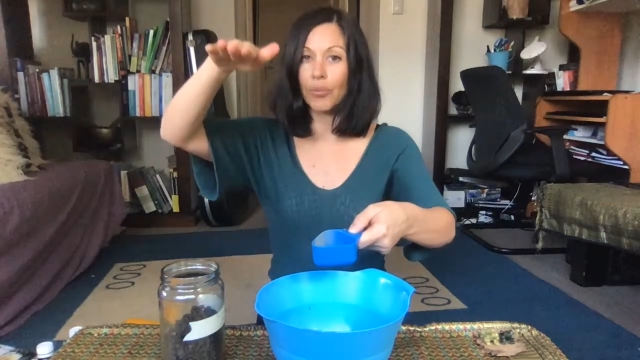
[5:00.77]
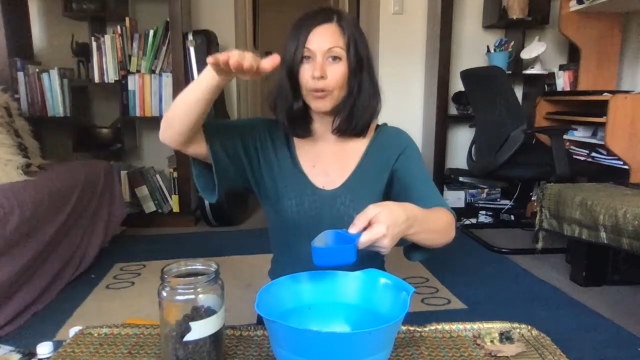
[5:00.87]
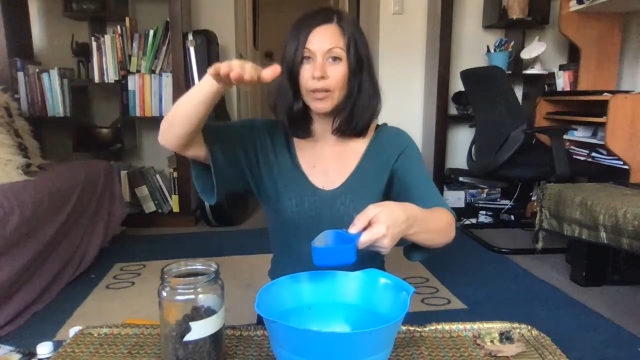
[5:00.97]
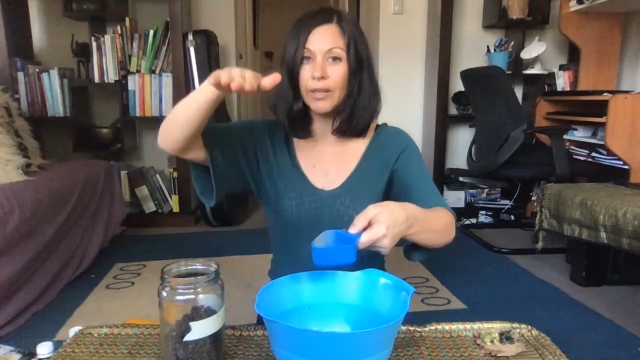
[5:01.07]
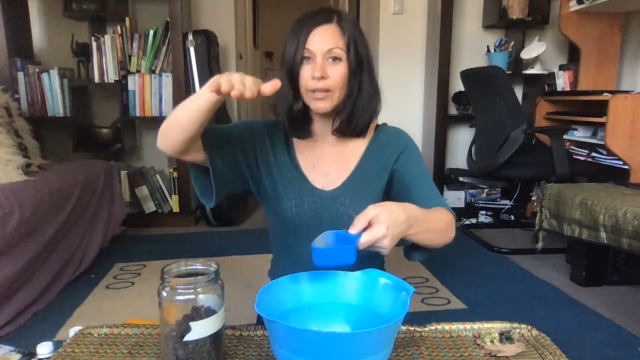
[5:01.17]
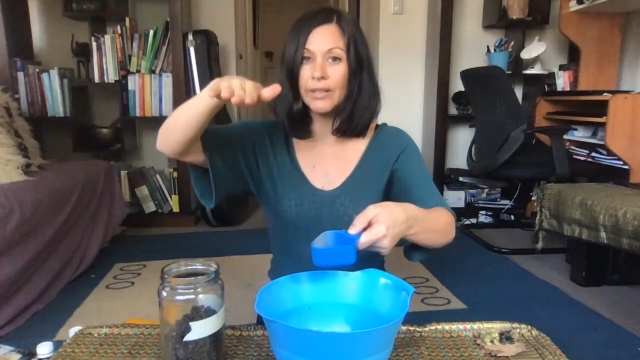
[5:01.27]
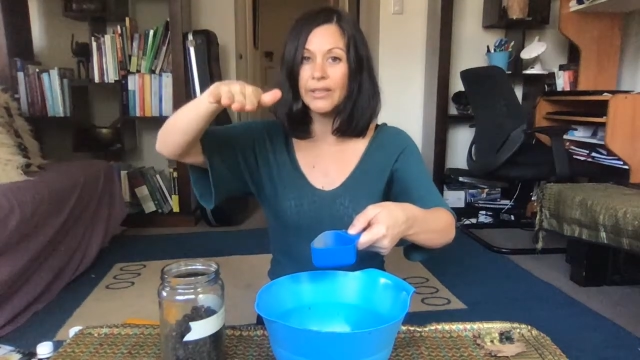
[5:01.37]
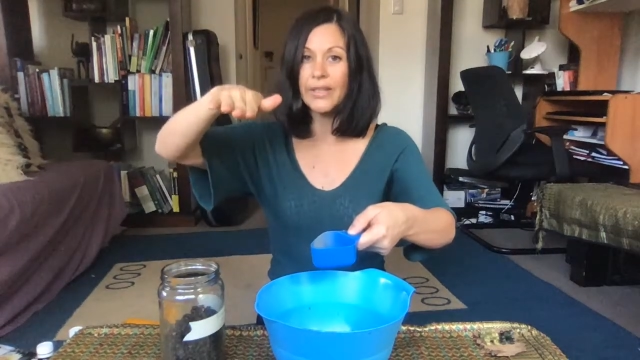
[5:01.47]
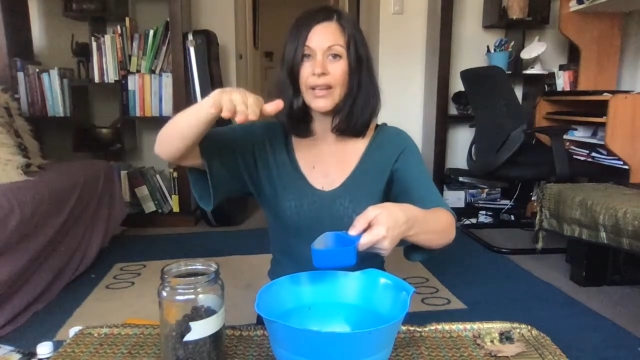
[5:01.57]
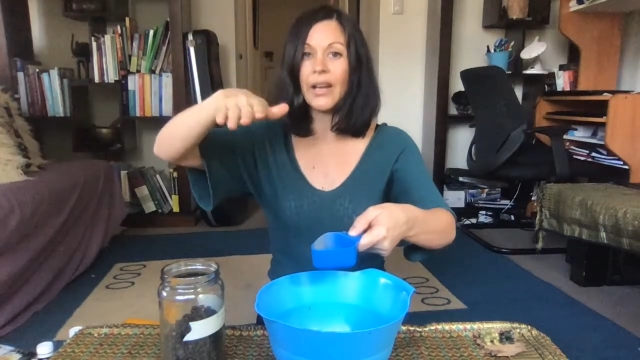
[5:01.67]
bring it
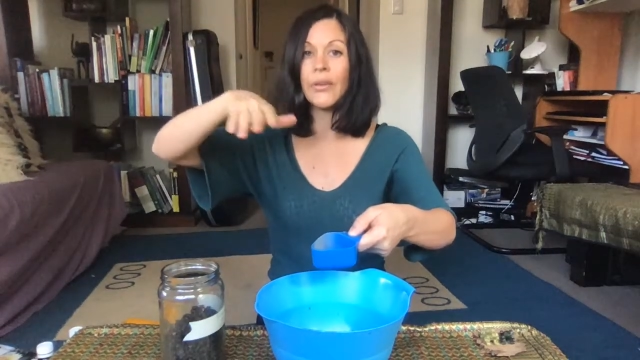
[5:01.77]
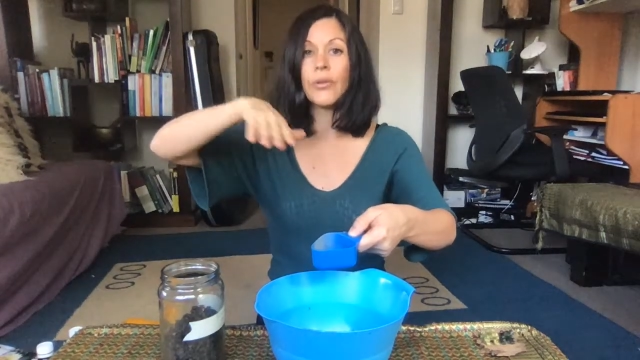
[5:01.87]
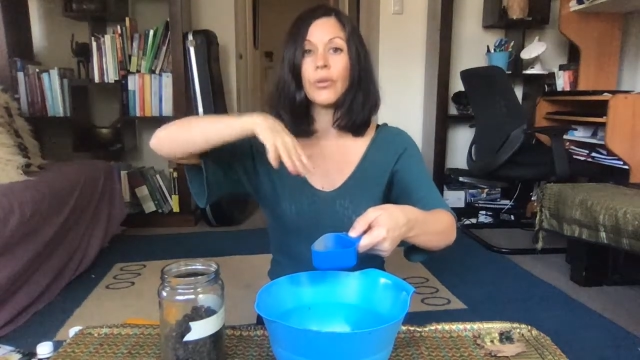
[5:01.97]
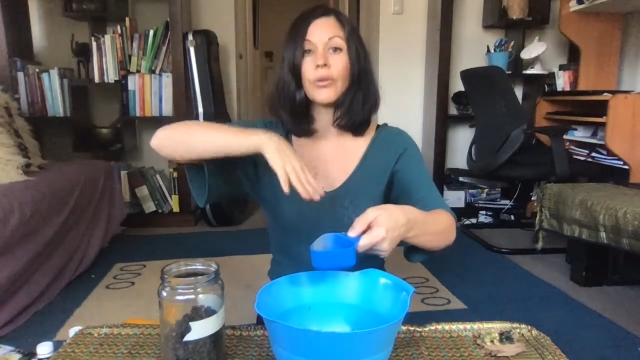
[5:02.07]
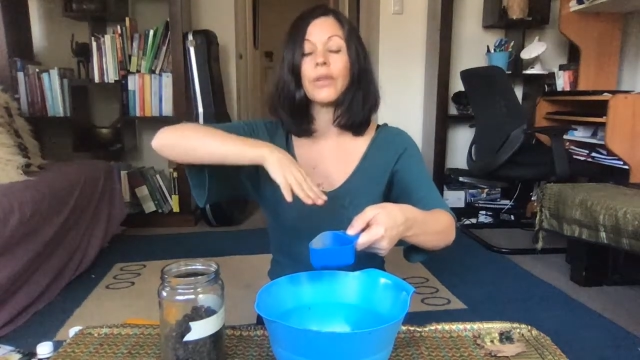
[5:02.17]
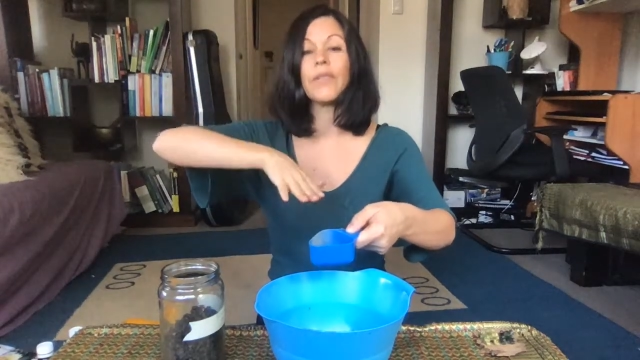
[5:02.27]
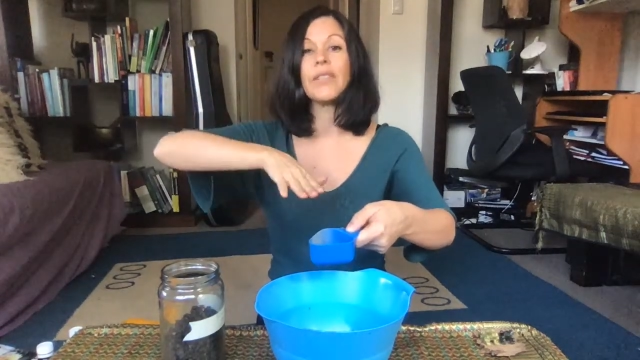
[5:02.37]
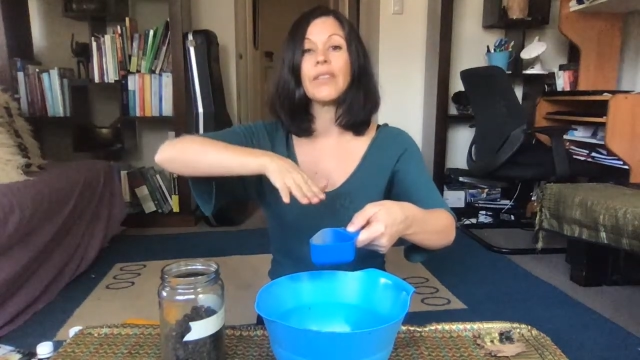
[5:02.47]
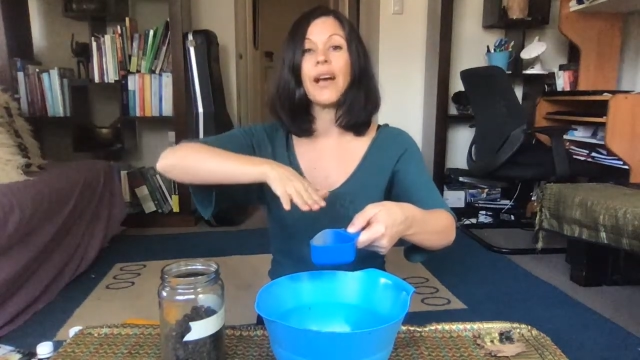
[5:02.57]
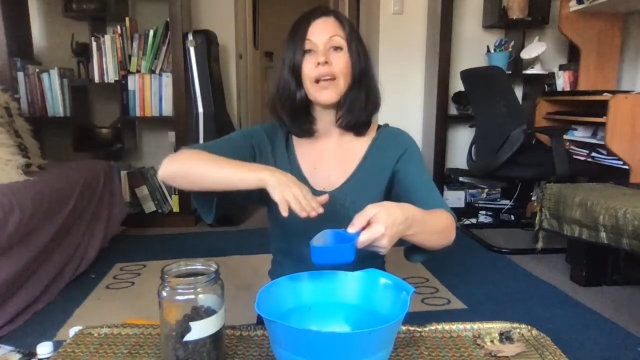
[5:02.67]
down, or if
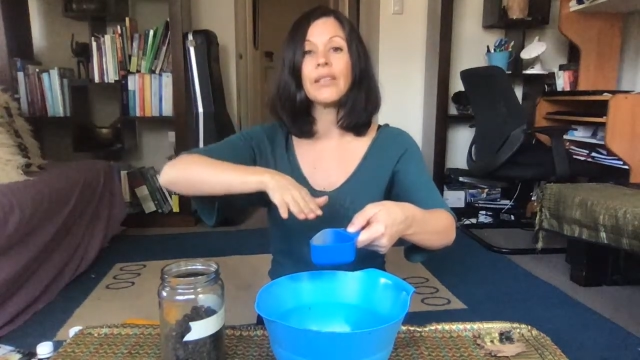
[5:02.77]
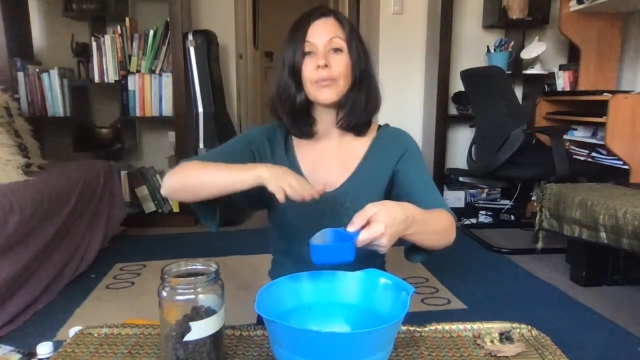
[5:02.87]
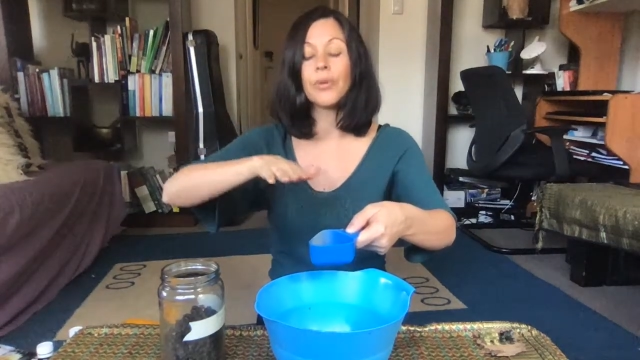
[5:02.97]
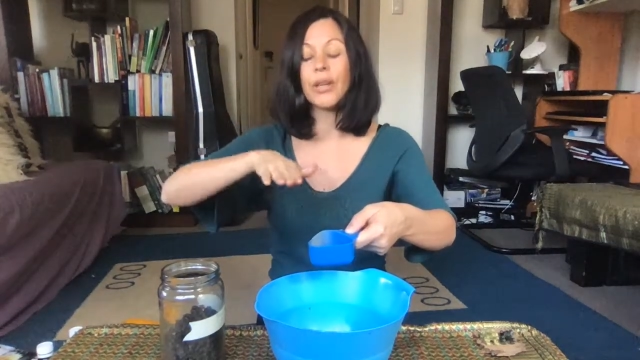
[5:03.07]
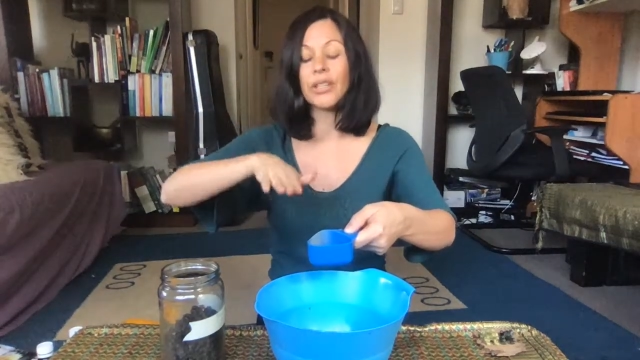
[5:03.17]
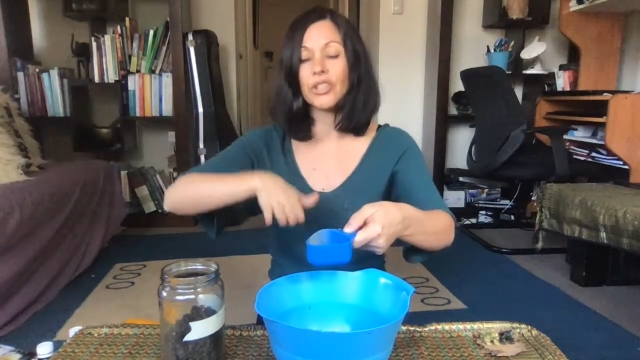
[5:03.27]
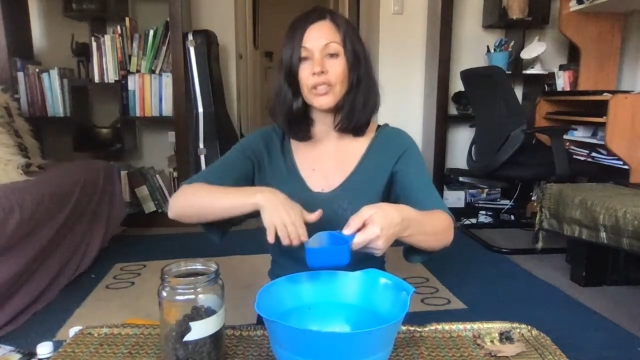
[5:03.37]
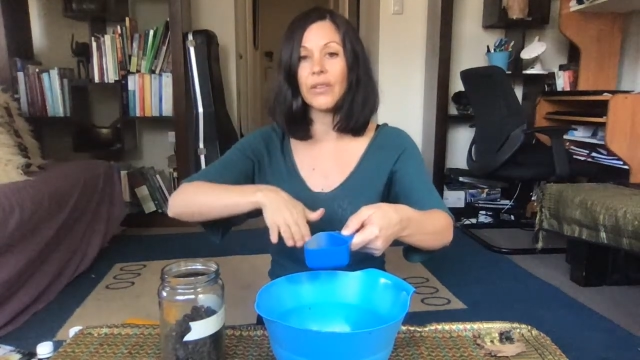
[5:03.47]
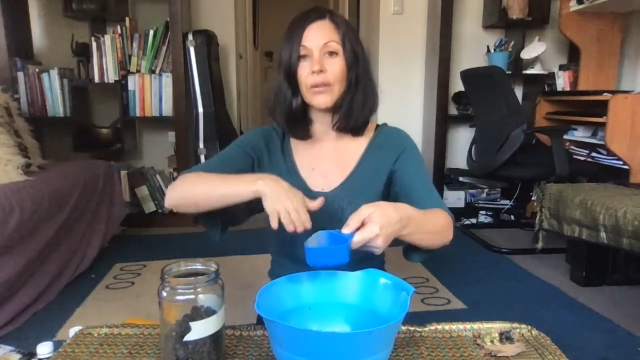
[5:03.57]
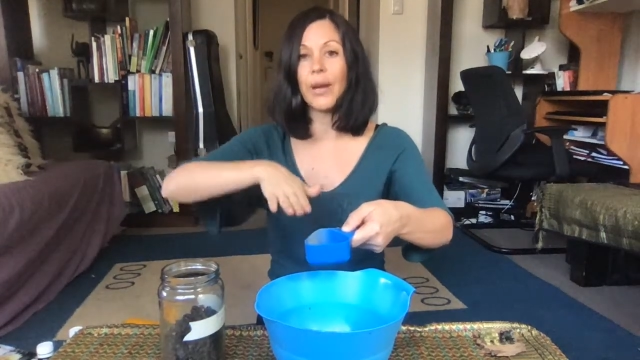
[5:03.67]
there's an underproduction, they're